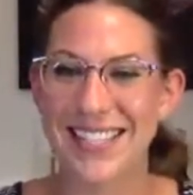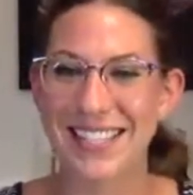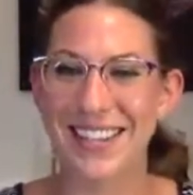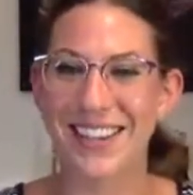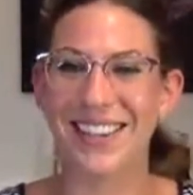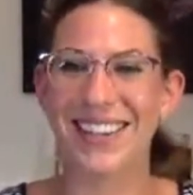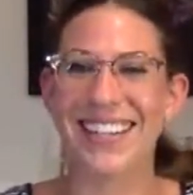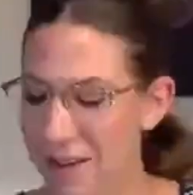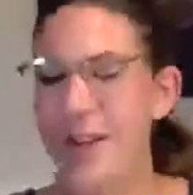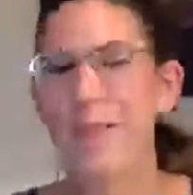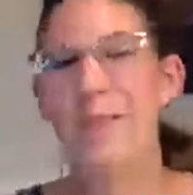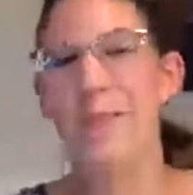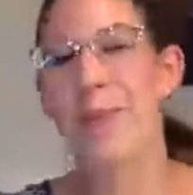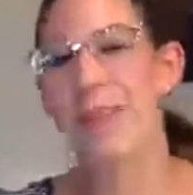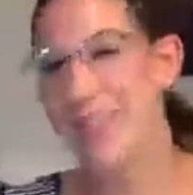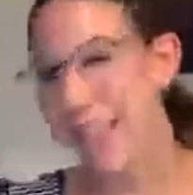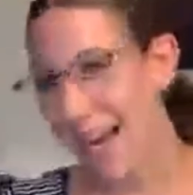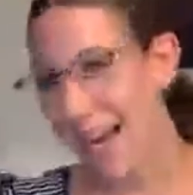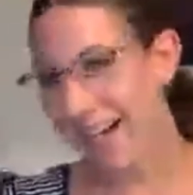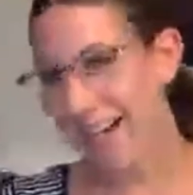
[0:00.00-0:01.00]
so we
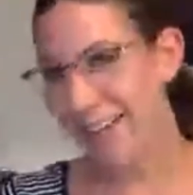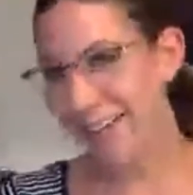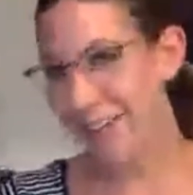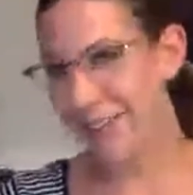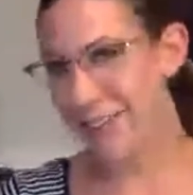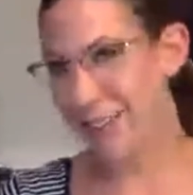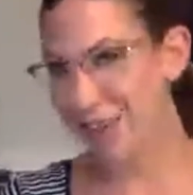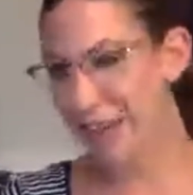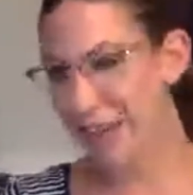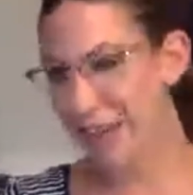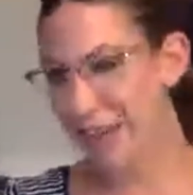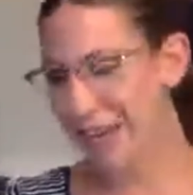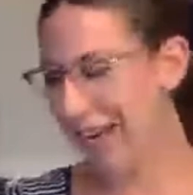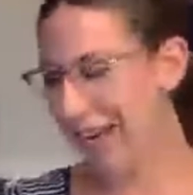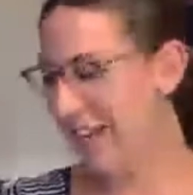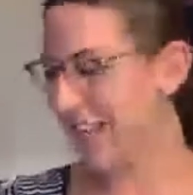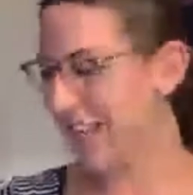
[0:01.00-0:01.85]
have not revealed the regions